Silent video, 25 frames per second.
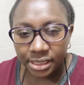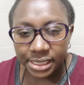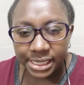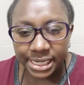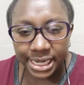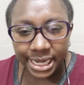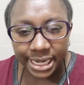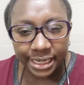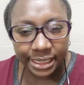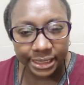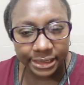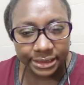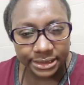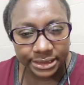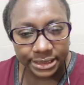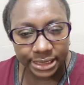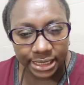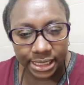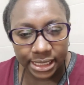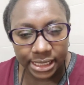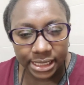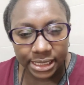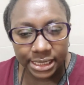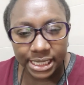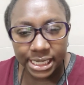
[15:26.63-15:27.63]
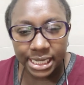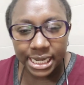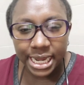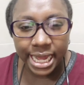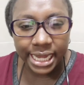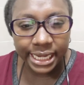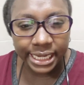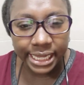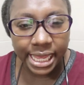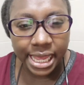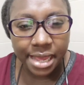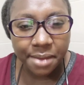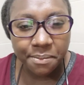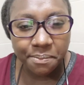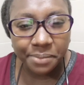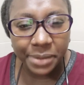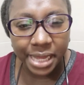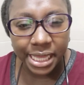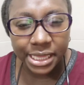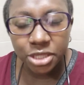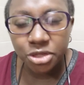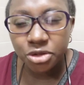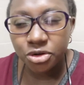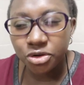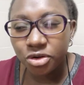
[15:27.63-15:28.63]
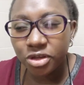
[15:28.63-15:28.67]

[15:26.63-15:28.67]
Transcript: Character. They lack empathy.